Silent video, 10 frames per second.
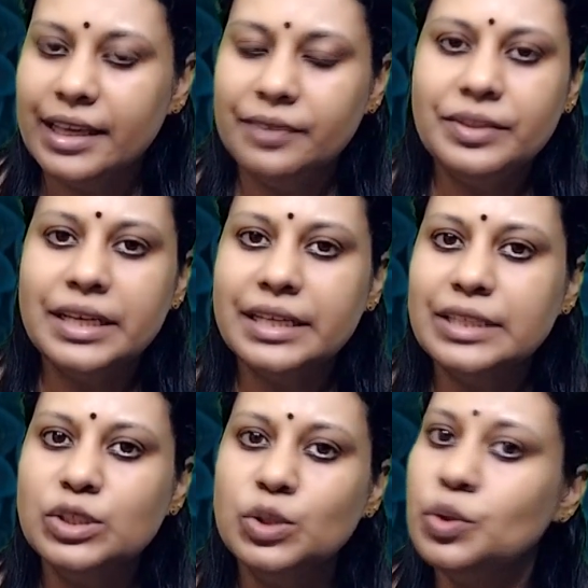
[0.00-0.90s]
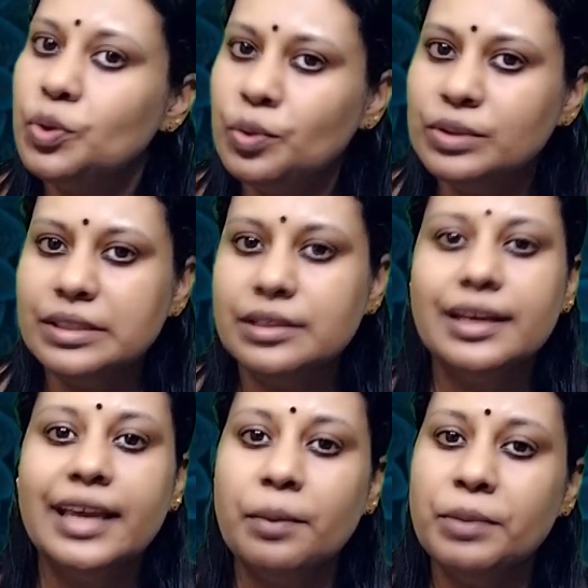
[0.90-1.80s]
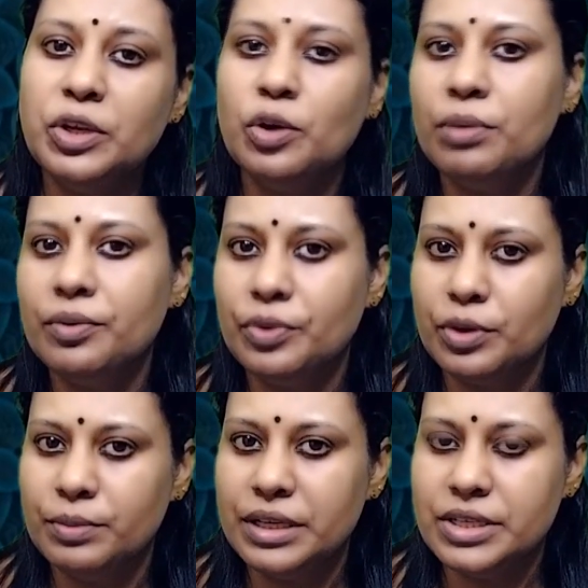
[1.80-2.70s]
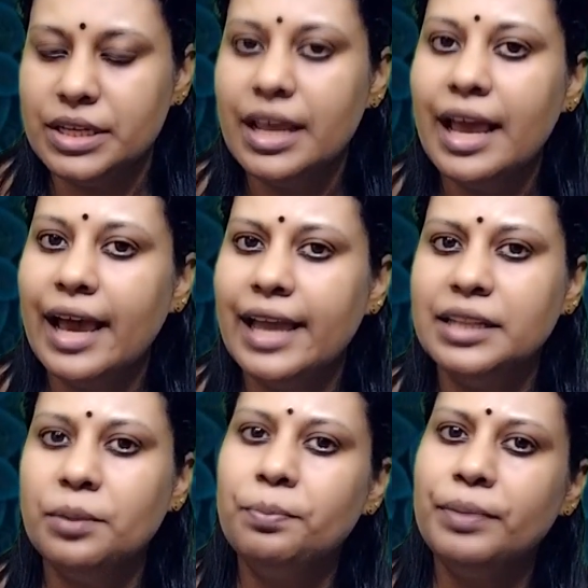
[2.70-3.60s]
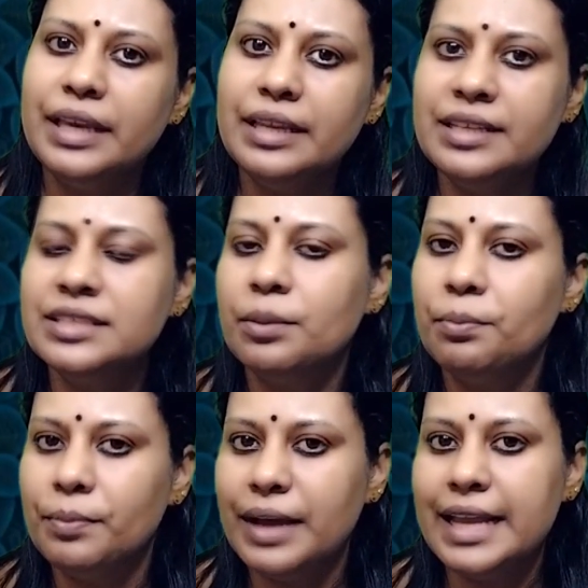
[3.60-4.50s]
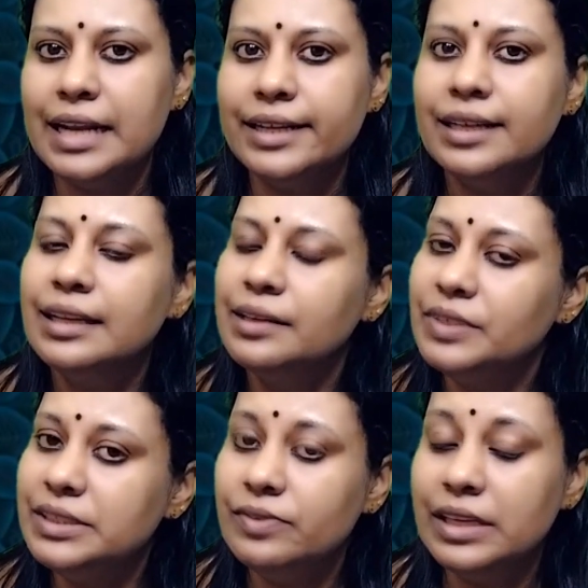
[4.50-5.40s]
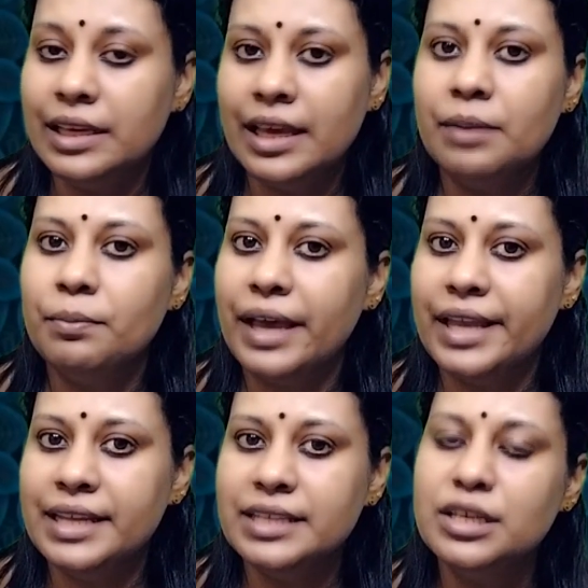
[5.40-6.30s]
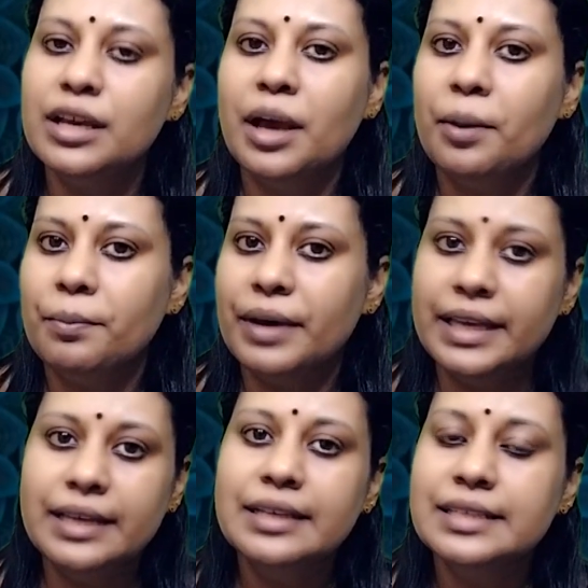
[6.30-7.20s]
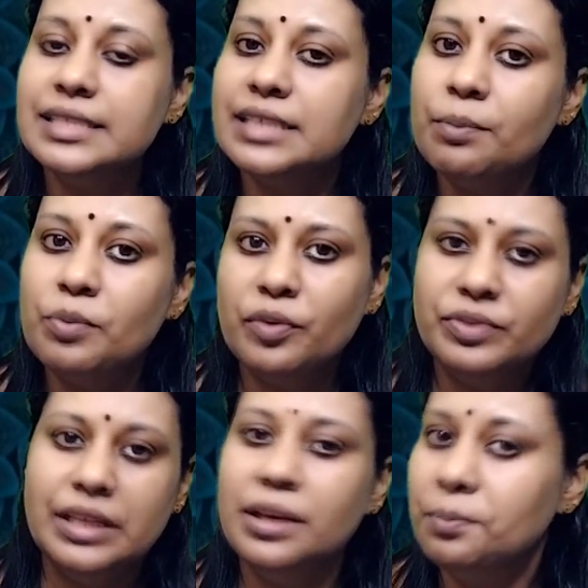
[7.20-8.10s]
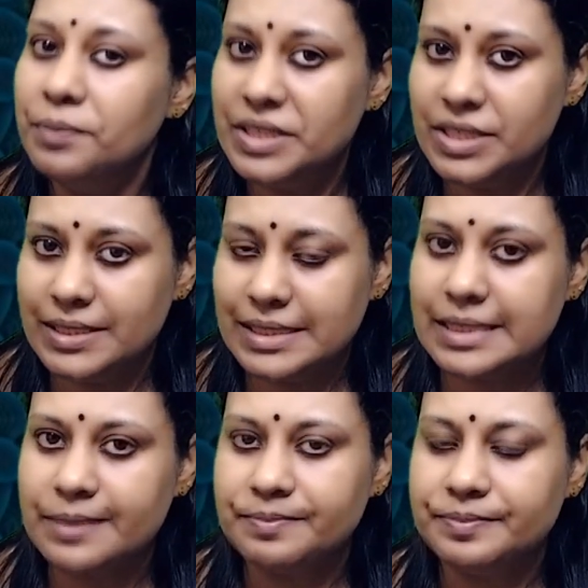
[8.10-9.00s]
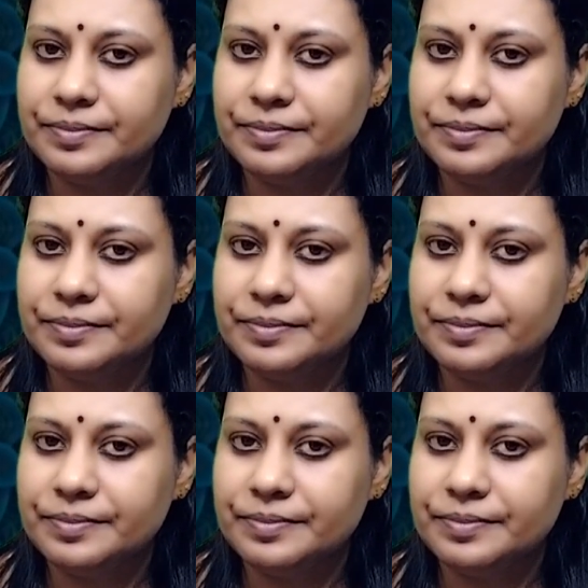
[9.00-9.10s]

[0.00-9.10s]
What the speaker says: If there is no hematoma formation and the pain is mild, which we can manage by some of the measures.